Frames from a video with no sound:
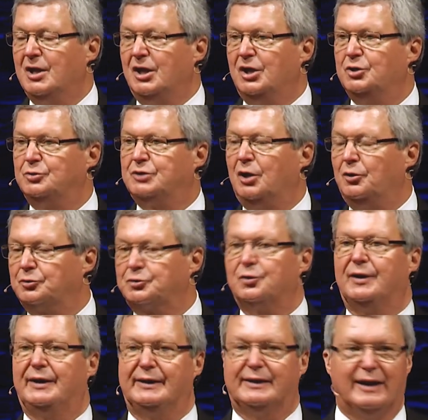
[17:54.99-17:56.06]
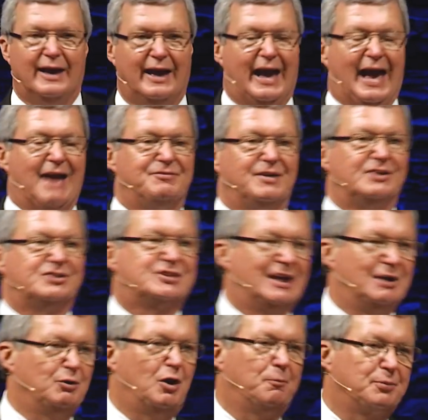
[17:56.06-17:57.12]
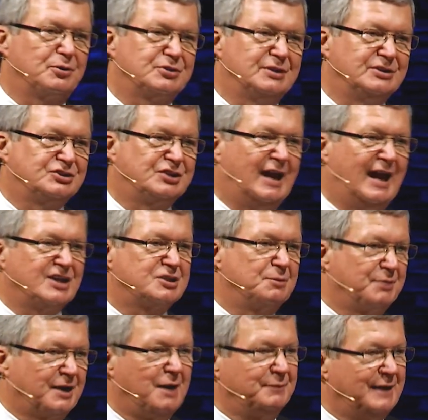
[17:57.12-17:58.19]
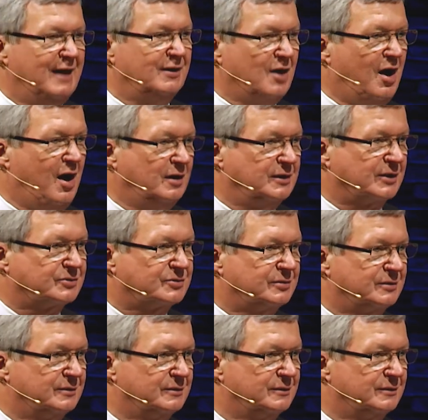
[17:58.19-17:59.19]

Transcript: who don't drink have a 0% chance of becoming alcoholics.